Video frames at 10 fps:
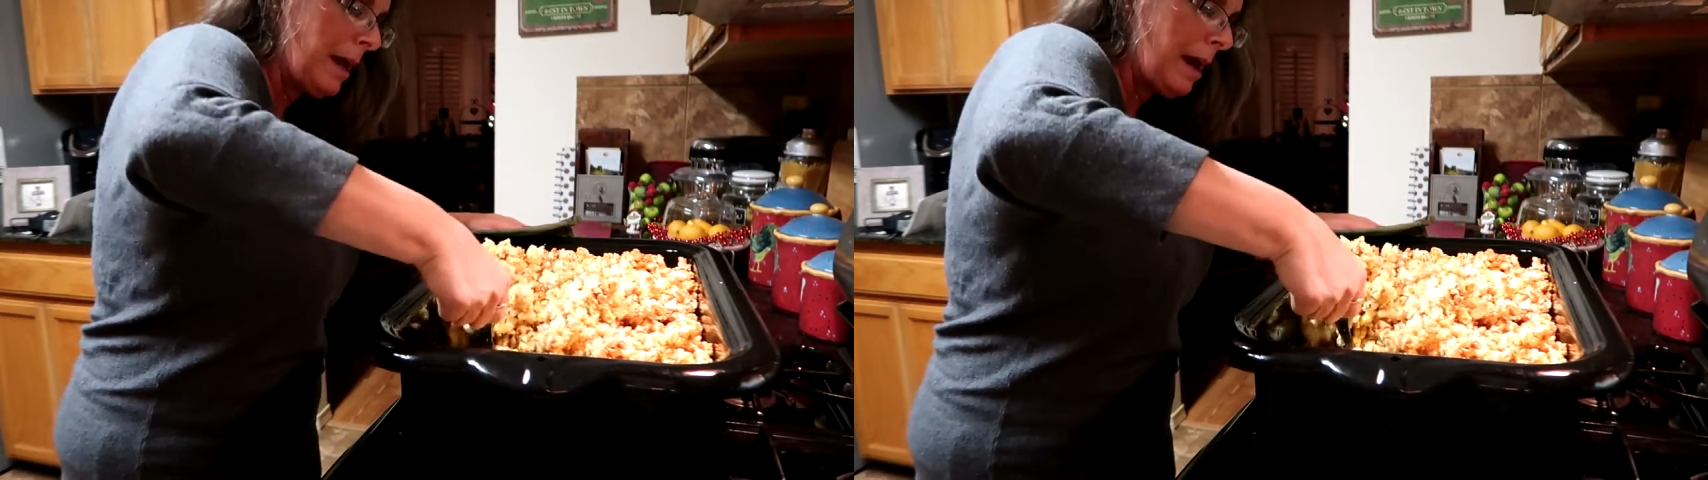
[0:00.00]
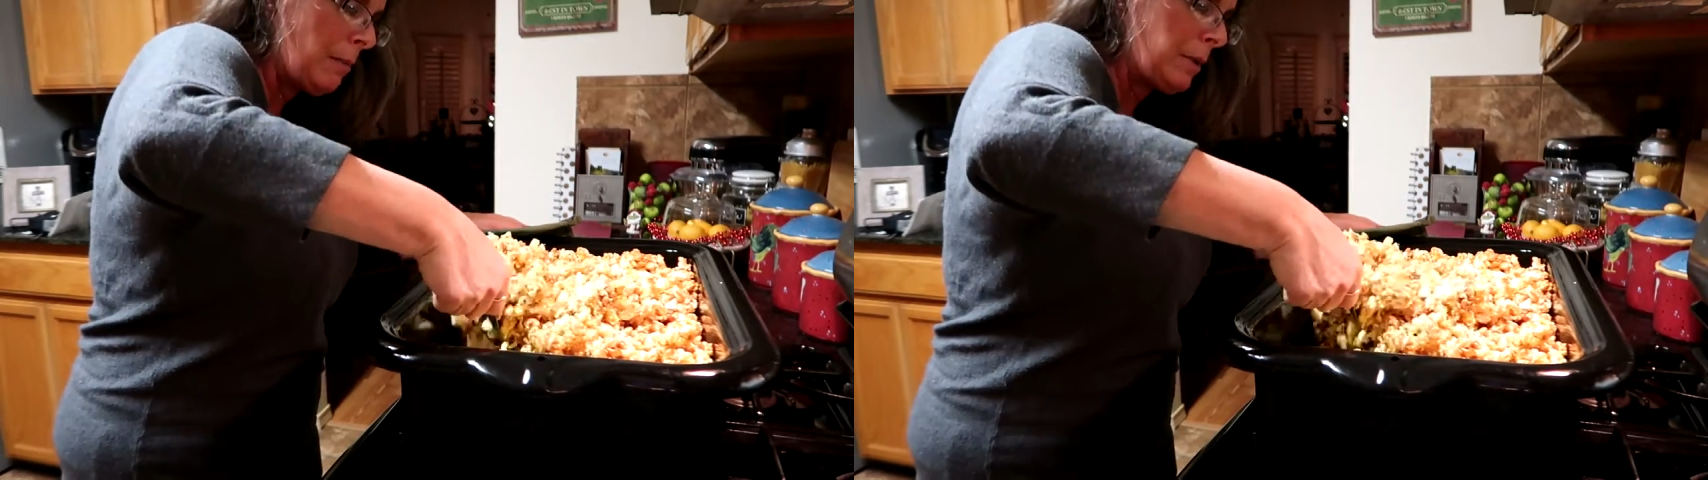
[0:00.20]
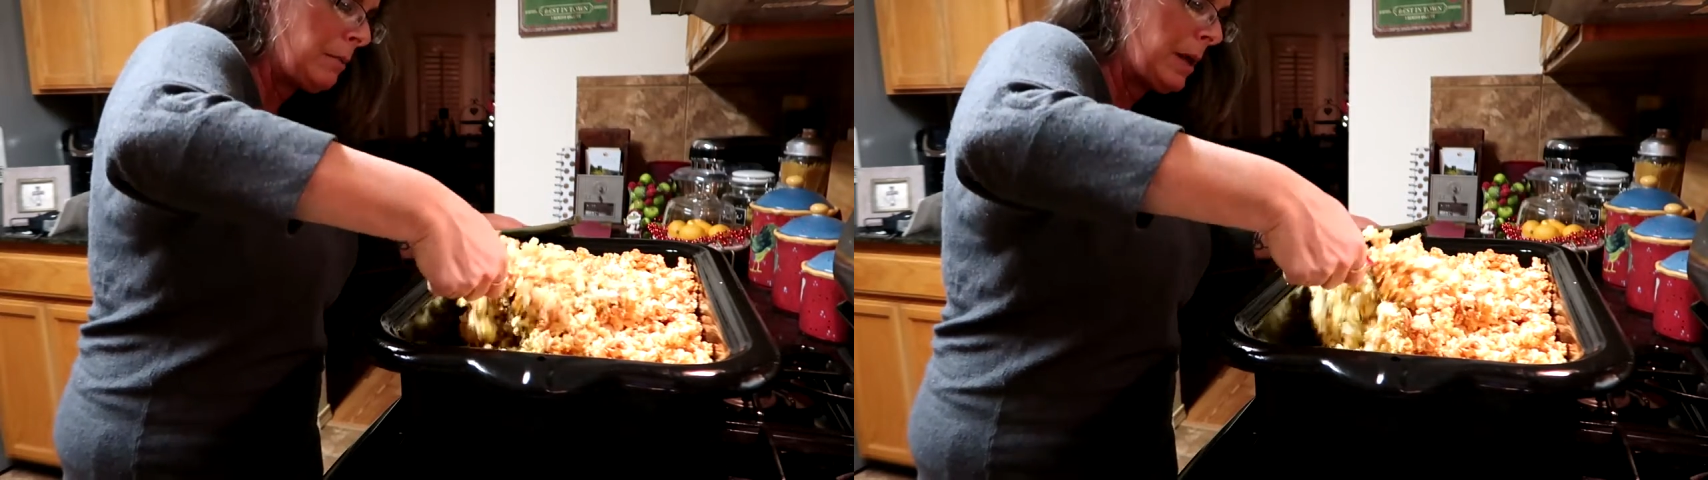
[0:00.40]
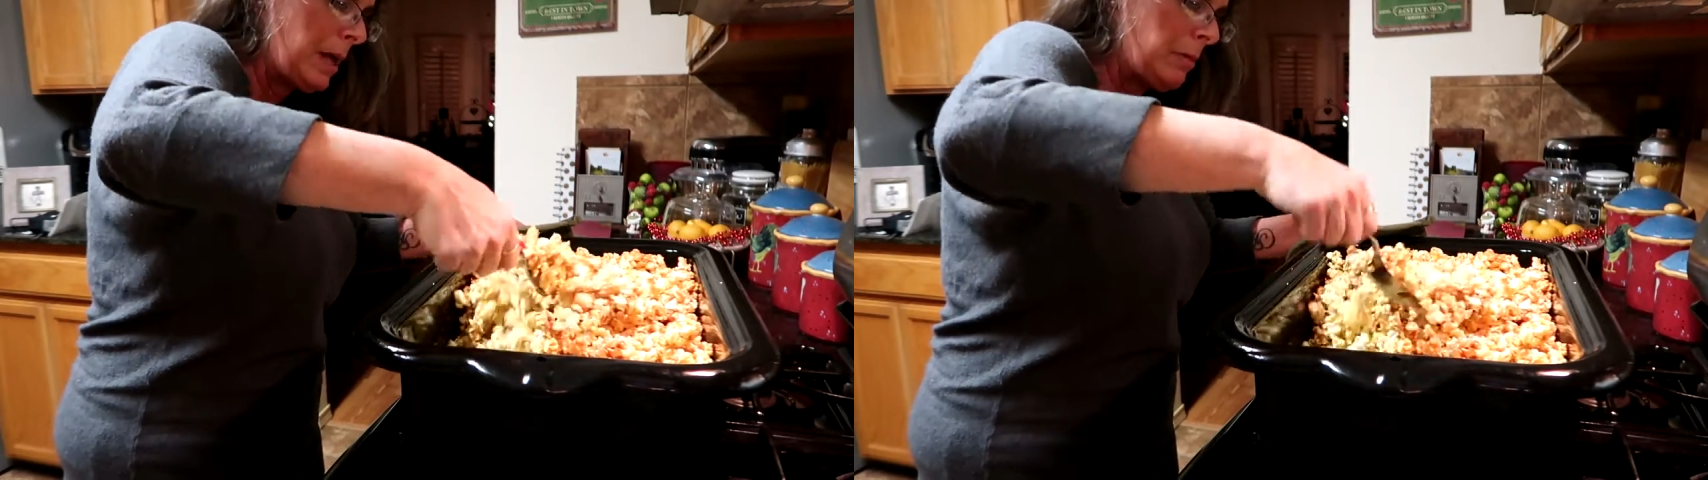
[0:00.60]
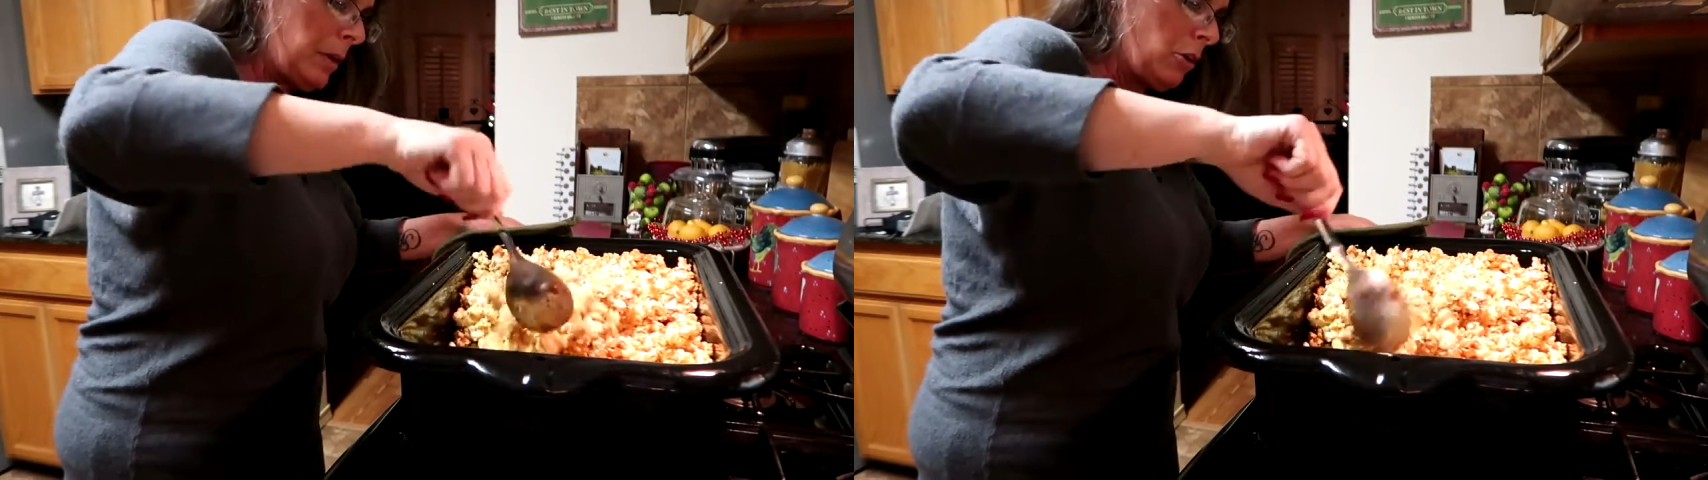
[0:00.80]
a happy
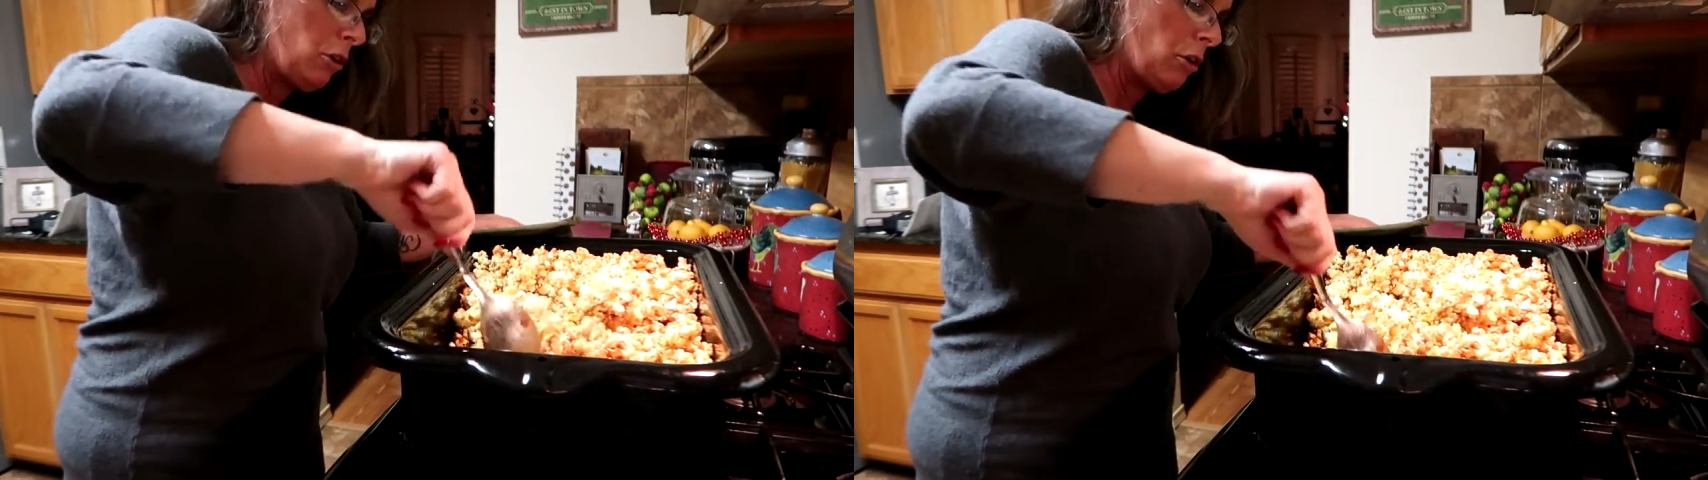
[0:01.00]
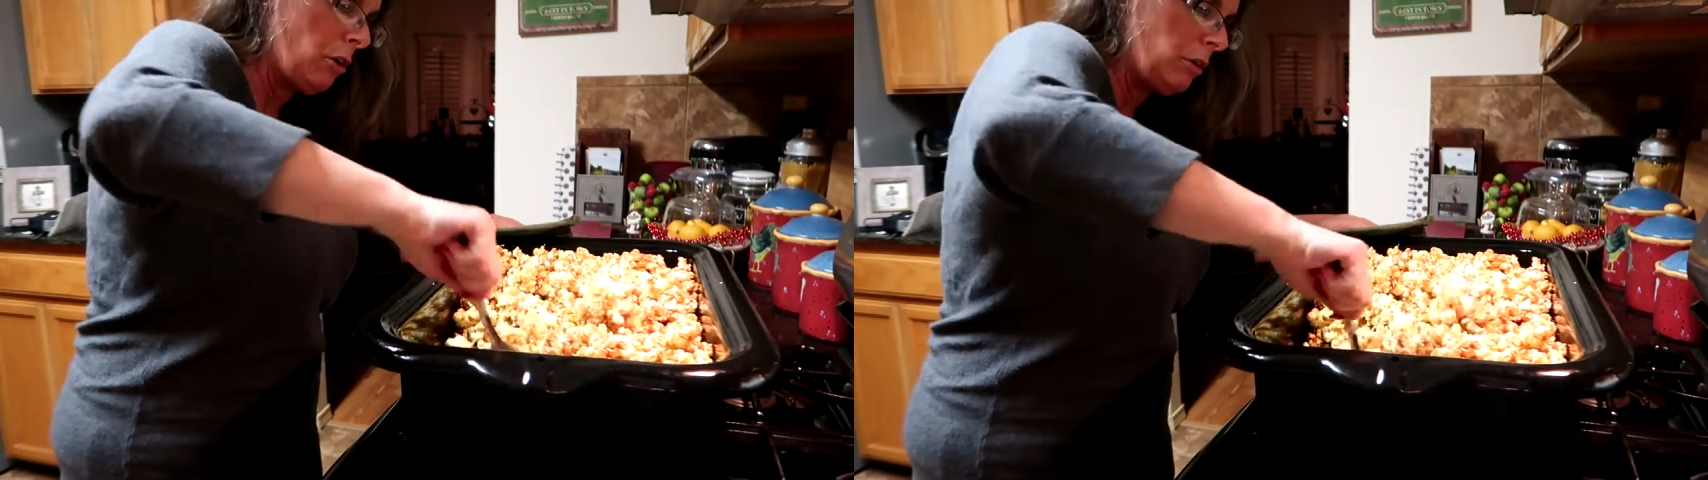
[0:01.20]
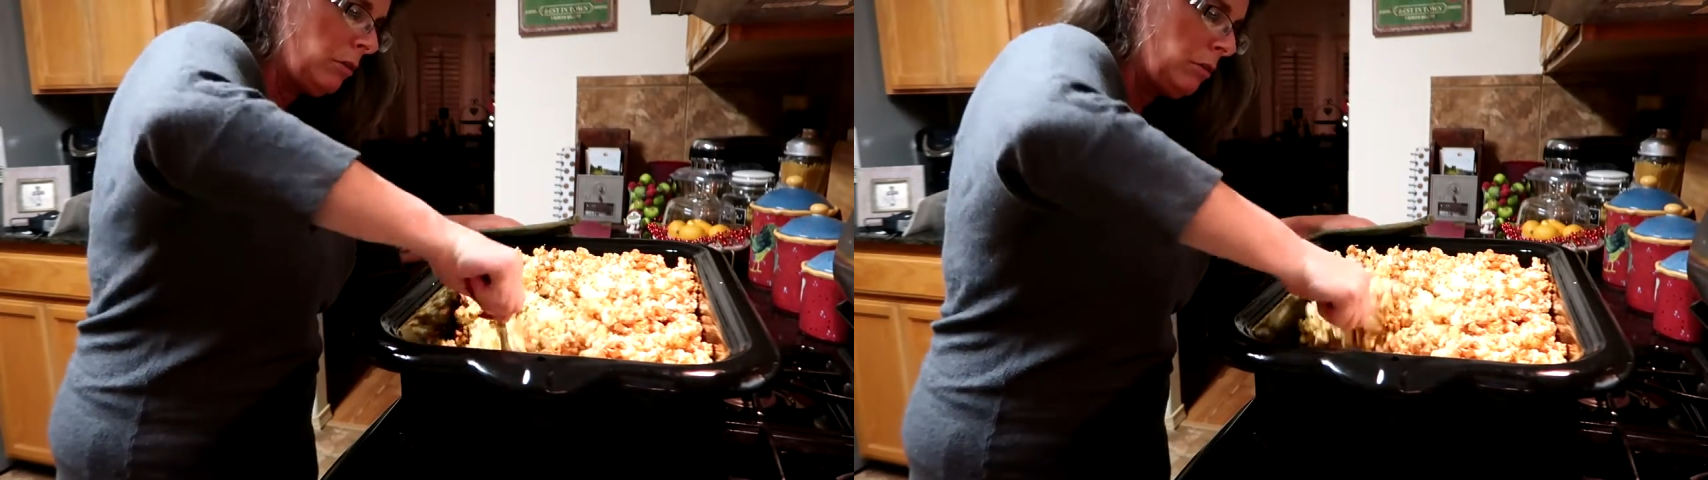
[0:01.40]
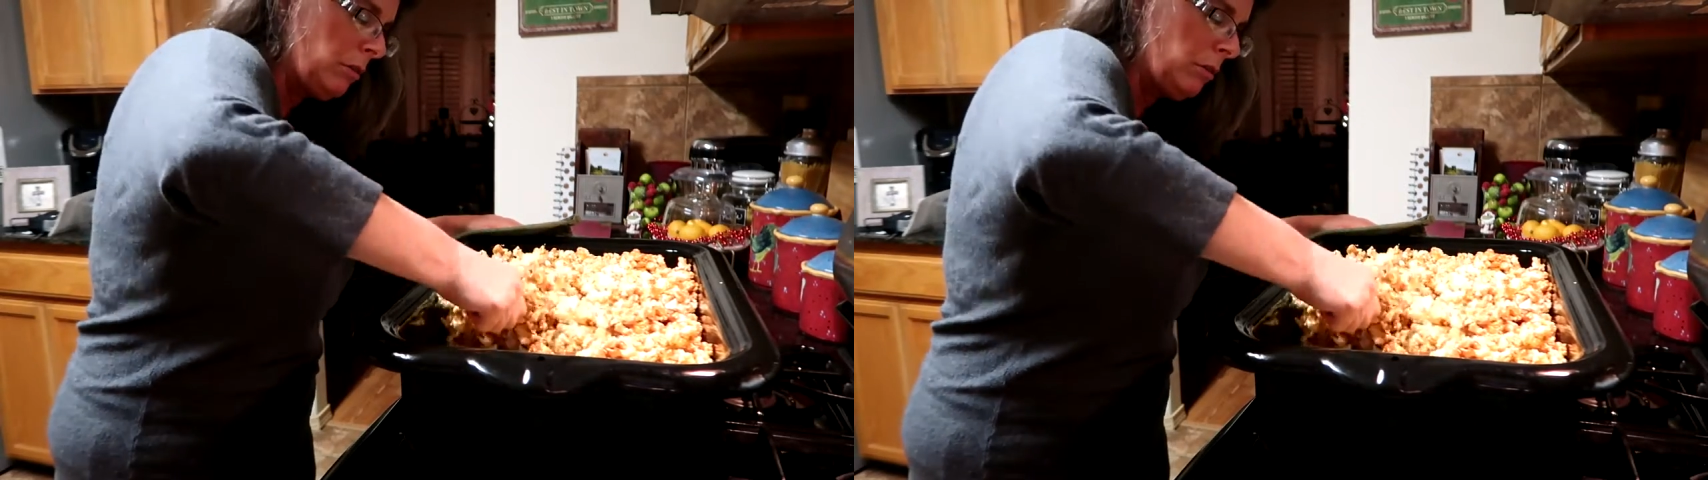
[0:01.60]
baby girl.